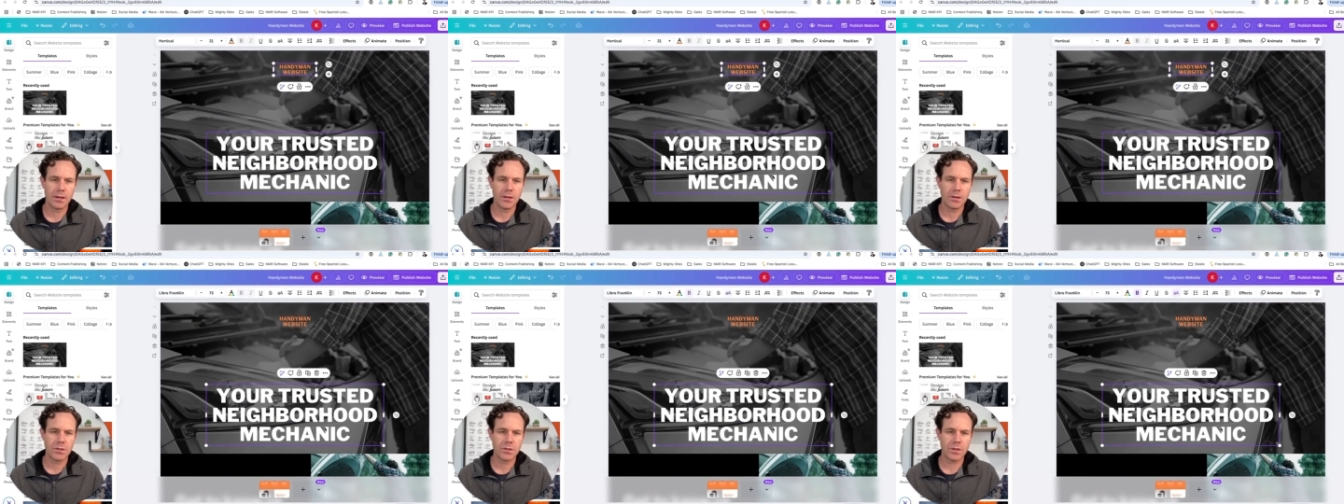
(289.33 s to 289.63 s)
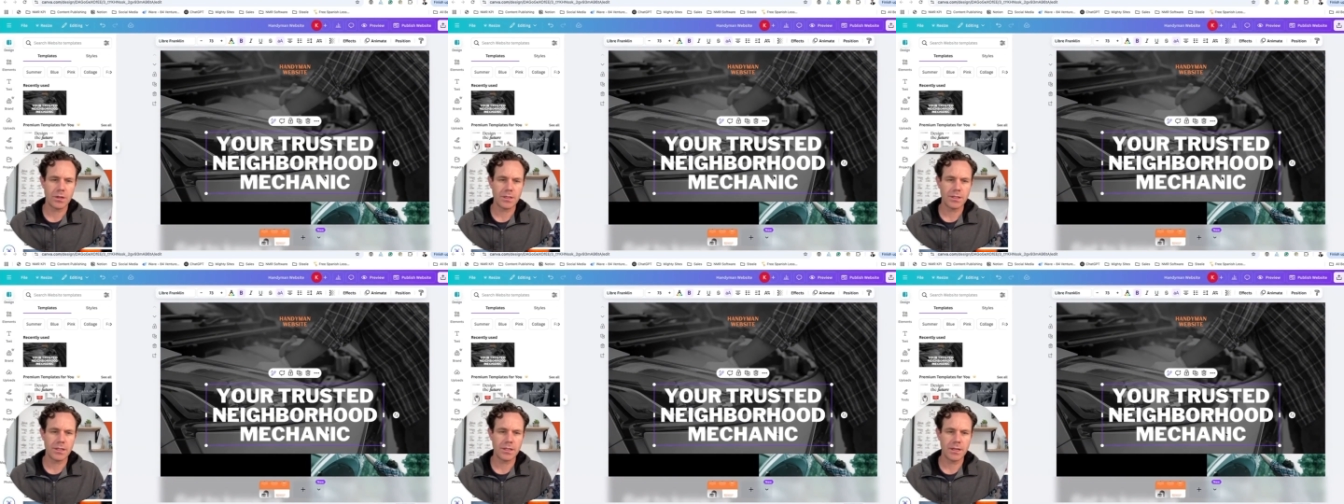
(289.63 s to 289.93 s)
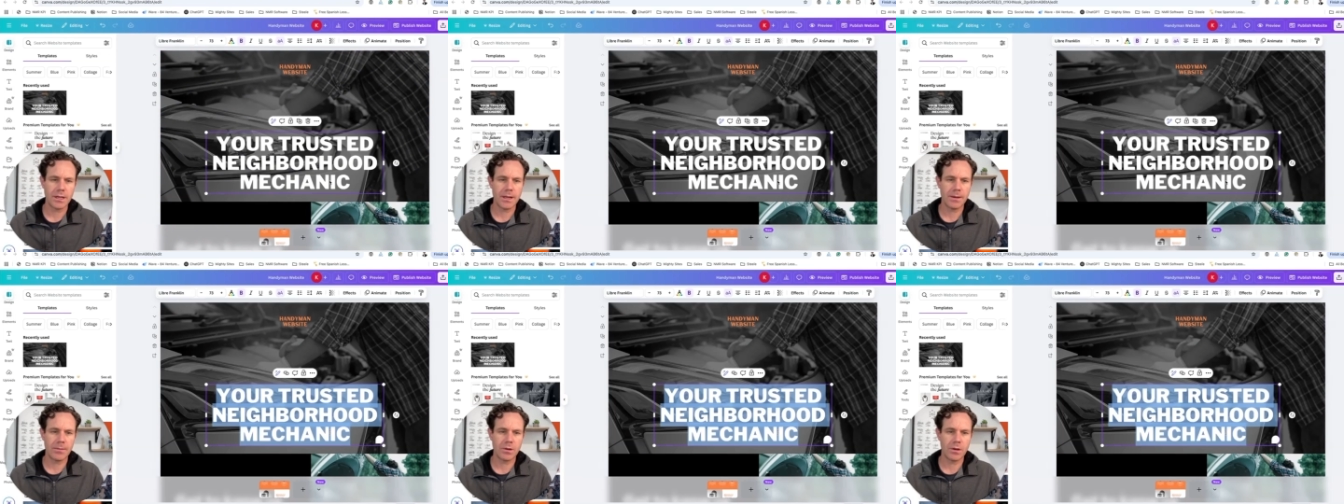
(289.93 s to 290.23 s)
trusted
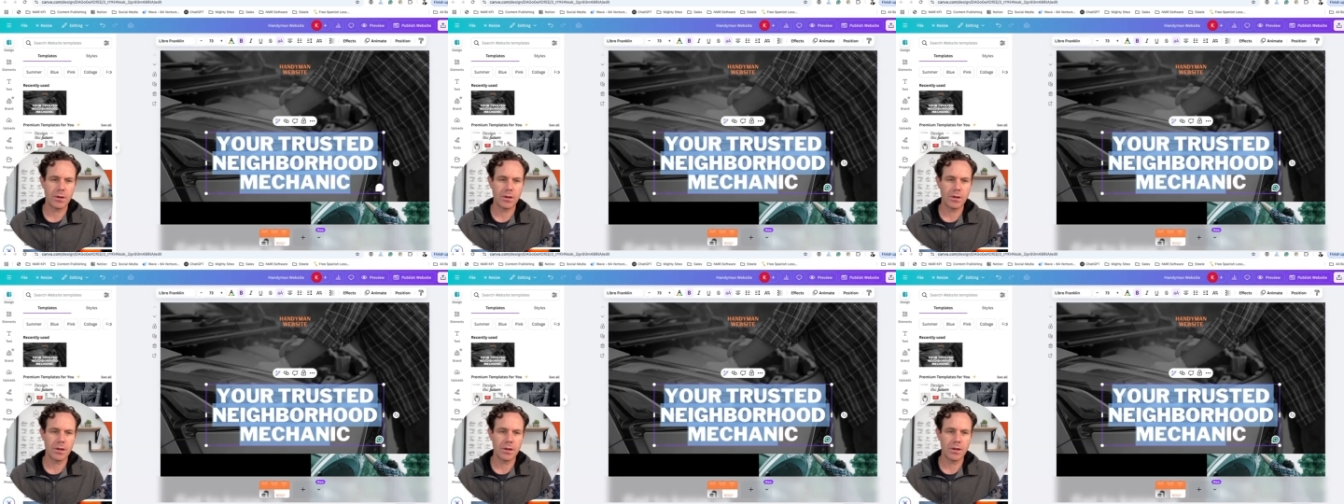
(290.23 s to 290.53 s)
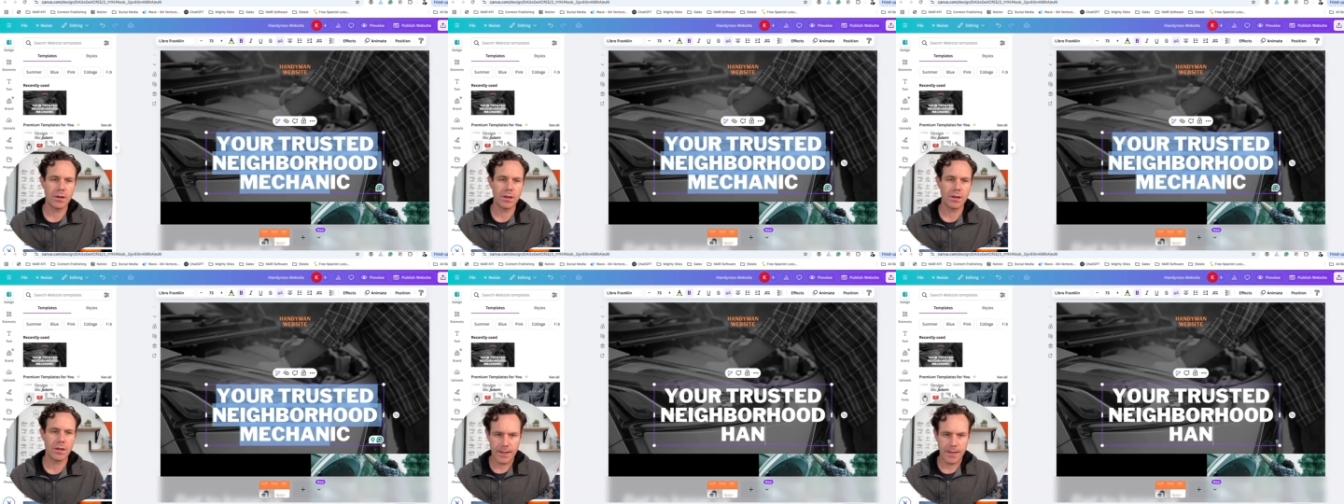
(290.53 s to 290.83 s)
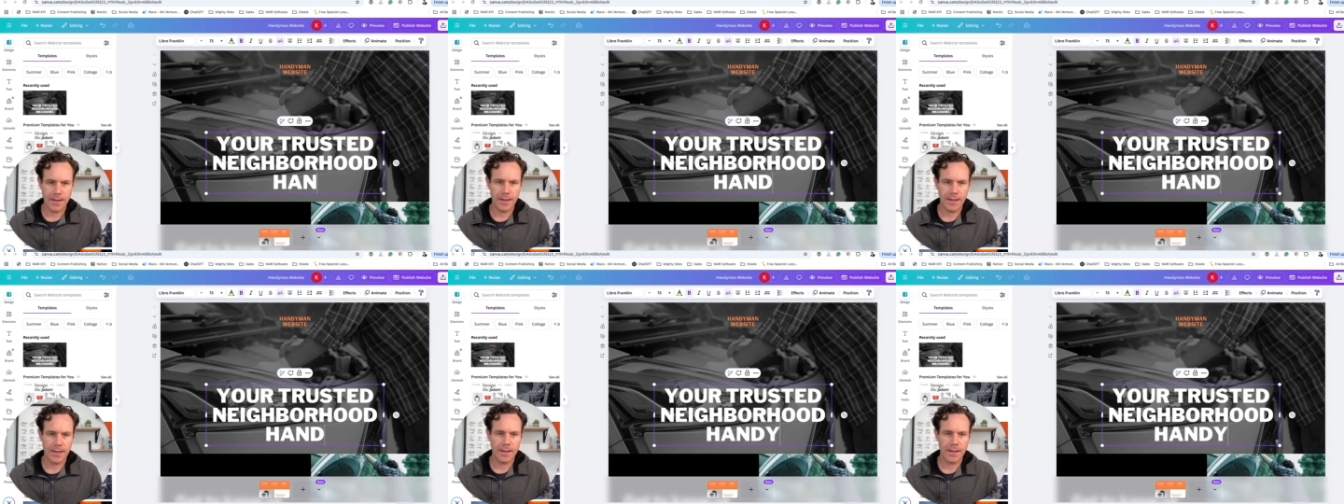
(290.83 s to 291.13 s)
neighborhood,
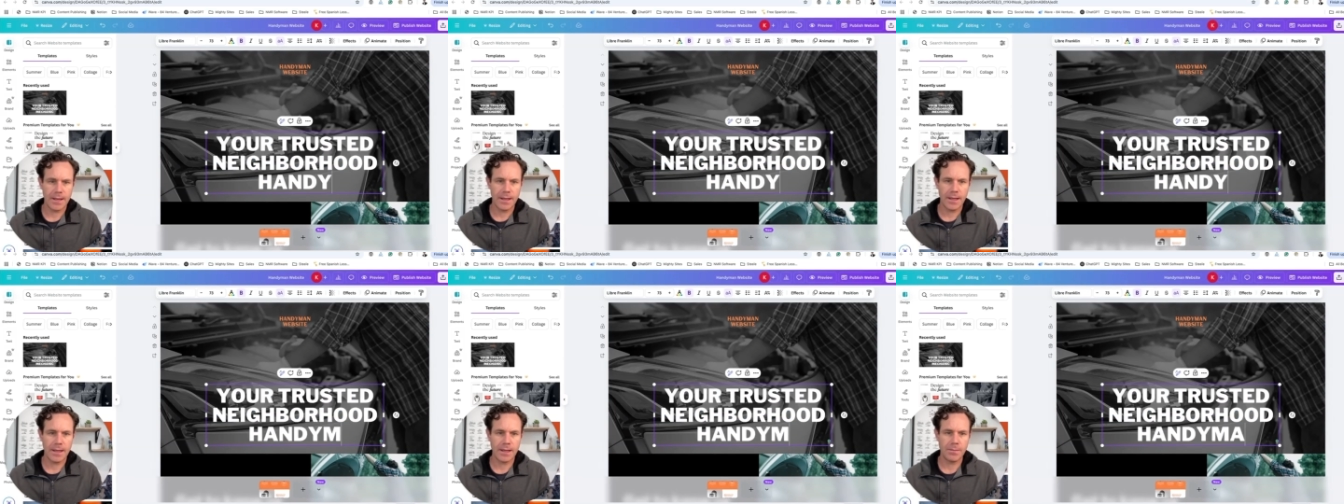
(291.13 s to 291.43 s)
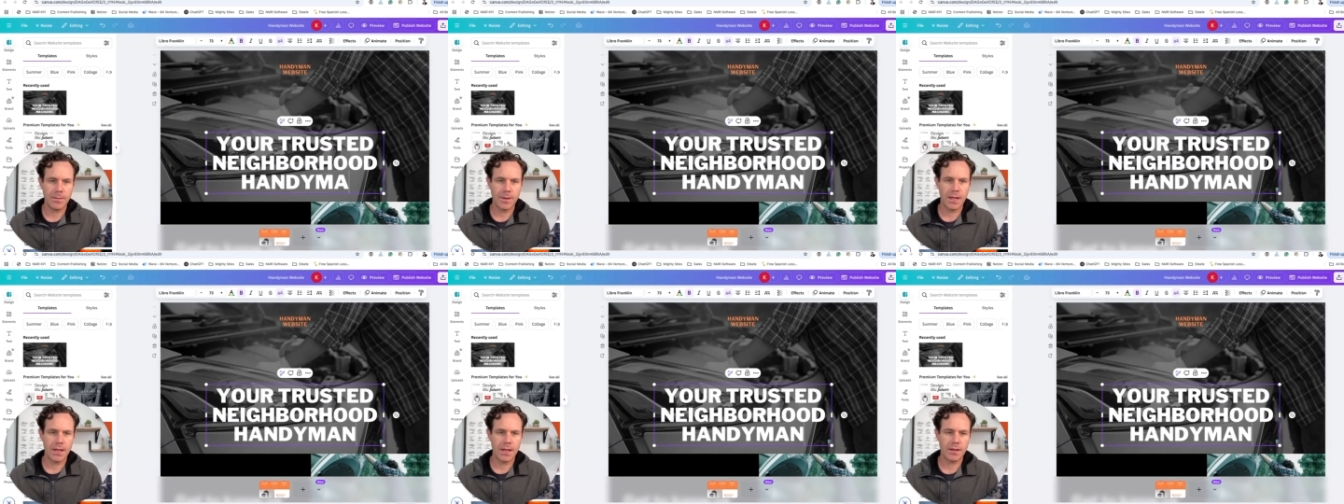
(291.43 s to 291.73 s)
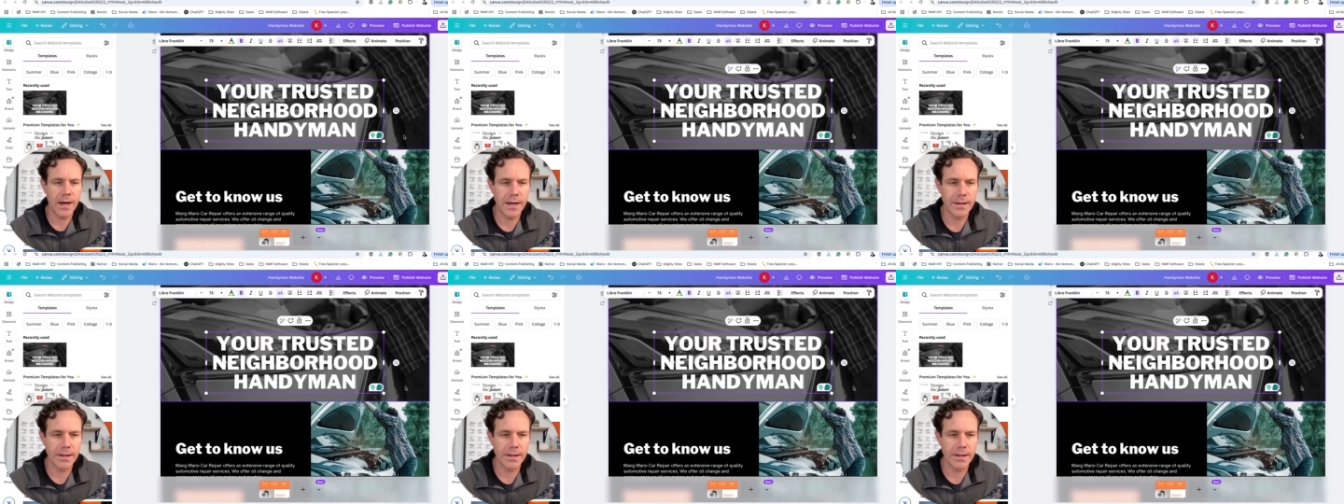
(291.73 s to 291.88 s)
handyman.